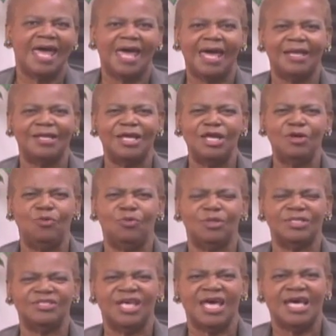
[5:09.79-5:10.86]
and he
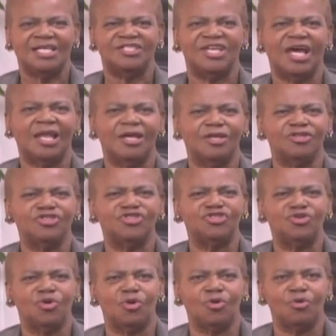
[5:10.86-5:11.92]
was telling a
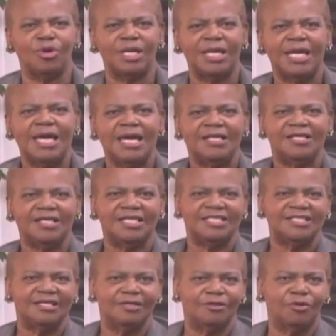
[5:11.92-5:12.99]
story to
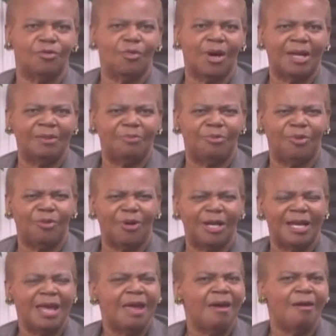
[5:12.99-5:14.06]
this little white
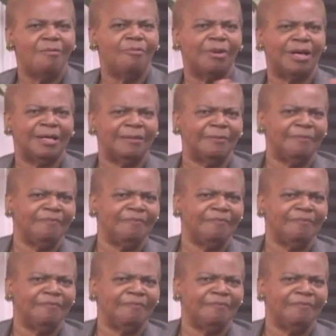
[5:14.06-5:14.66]
boy. But